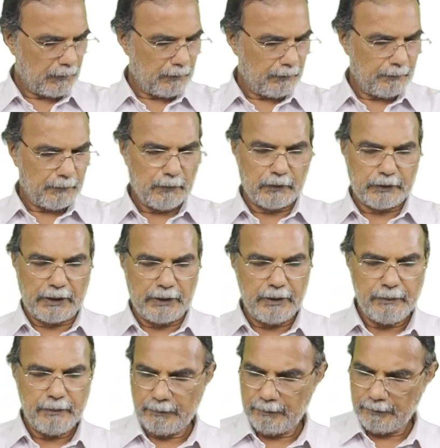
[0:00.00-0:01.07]
Okay?
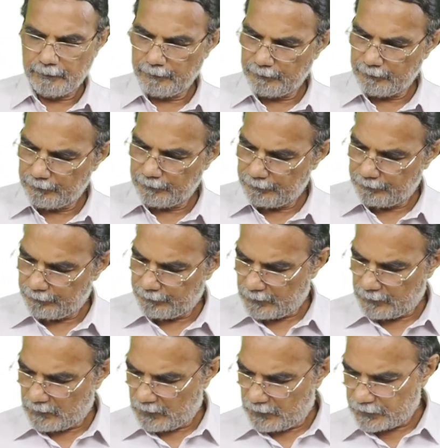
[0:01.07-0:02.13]

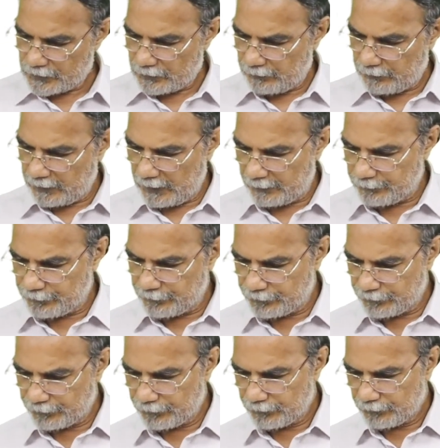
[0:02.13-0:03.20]
So we have
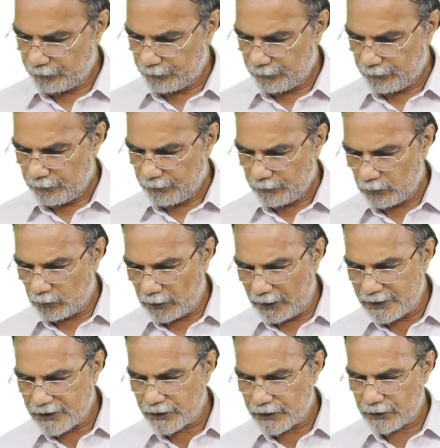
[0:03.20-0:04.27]
to
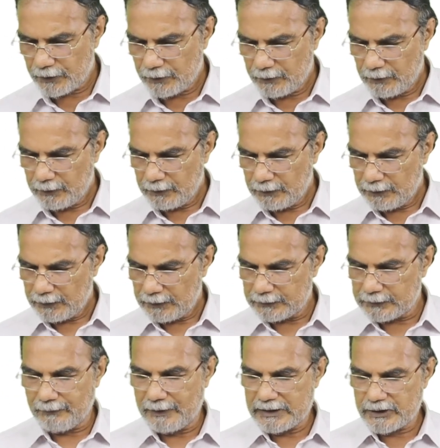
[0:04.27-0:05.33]
rush,
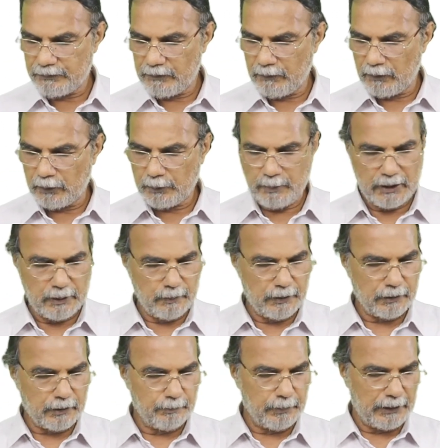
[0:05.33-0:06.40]
otherwise we won't be able to
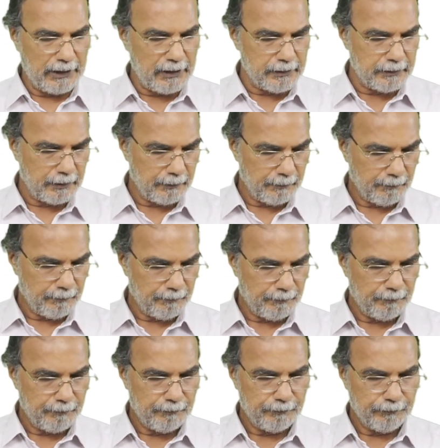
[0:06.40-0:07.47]
complete.
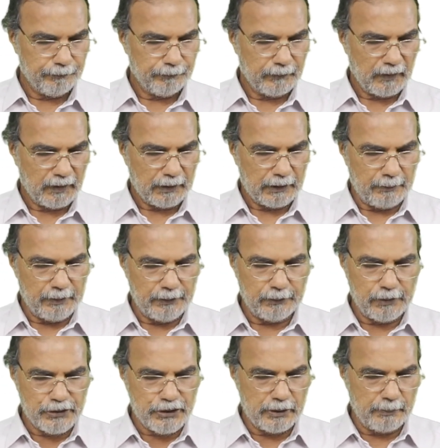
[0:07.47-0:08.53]
Coming to
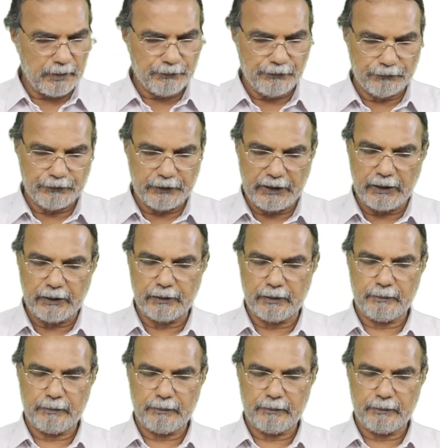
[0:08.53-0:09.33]
question number 15.